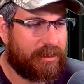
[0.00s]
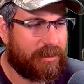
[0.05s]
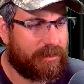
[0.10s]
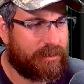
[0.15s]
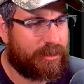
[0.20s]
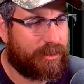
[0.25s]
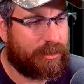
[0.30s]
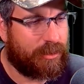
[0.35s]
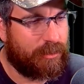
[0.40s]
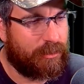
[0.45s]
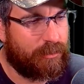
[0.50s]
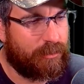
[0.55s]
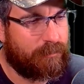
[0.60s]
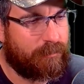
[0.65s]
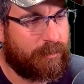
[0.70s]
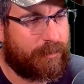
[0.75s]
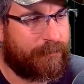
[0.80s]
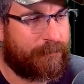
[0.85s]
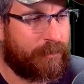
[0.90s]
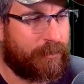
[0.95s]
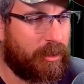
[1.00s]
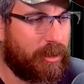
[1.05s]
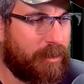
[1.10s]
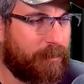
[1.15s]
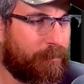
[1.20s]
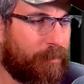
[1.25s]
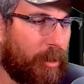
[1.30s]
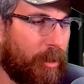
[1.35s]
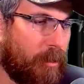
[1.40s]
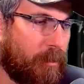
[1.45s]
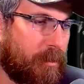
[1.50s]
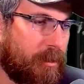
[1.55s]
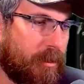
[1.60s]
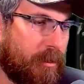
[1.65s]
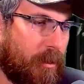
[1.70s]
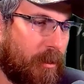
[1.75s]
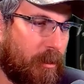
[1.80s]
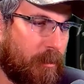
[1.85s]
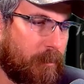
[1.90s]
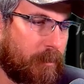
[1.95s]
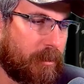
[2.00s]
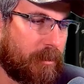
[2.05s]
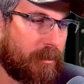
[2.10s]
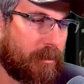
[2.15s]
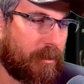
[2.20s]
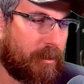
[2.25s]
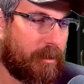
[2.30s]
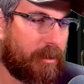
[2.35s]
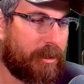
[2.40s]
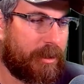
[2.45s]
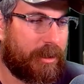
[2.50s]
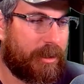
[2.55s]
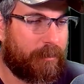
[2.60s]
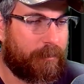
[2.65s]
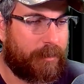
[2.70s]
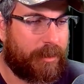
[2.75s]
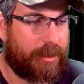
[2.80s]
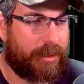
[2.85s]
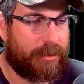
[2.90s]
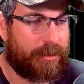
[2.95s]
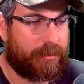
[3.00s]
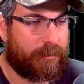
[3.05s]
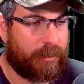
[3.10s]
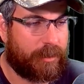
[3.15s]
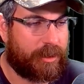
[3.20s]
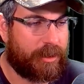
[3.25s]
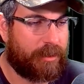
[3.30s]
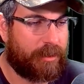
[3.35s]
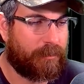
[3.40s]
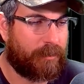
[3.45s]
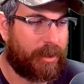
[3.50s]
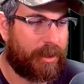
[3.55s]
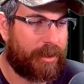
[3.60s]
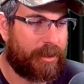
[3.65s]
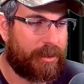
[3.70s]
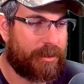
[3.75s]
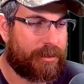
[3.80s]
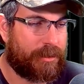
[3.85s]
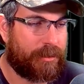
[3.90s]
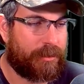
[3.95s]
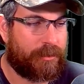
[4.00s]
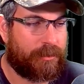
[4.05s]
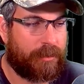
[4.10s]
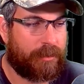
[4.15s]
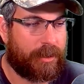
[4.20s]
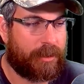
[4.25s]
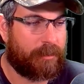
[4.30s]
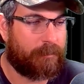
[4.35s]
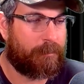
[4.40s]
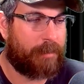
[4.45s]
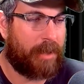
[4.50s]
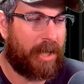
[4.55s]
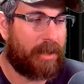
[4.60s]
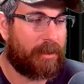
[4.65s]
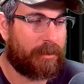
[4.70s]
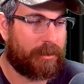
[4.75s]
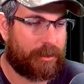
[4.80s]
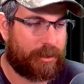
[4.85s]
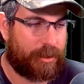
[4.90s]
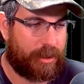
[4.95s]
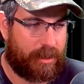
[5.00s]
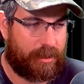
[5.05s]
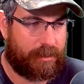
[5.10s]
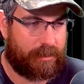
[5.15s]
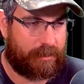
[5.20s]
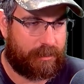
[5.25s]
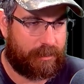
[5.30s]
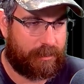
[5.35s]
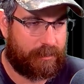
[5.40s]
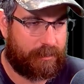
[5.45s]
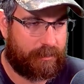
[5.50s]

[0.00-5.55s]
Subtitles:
consumes fully broken armor on enemies within range to trigger Batter Shout.